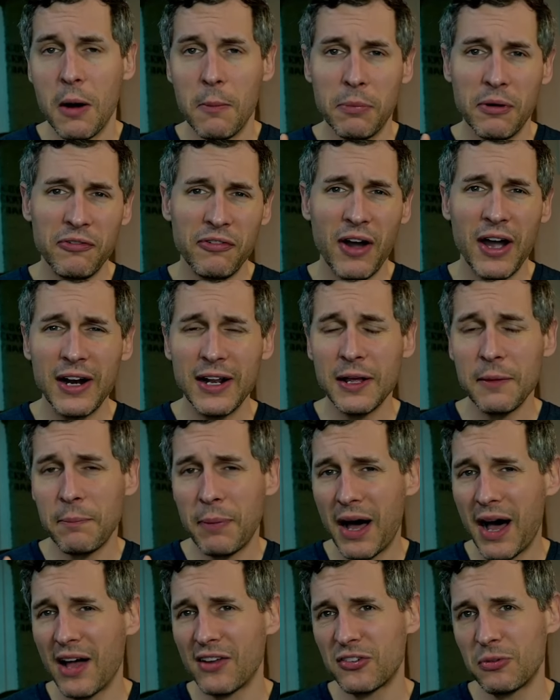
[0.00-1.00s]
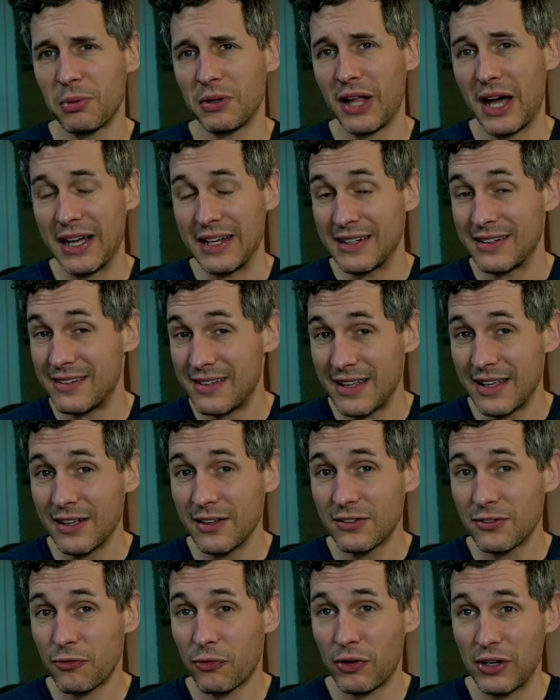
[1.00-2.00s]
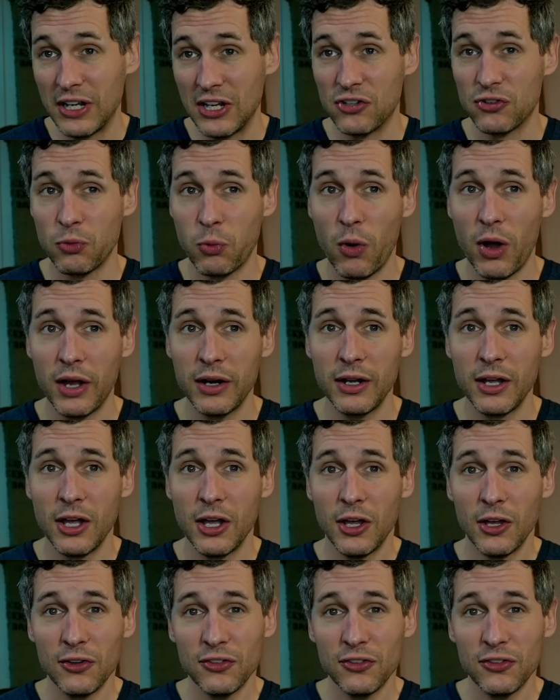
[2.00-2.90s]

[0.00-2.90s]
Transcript: providing possible ideas for each one,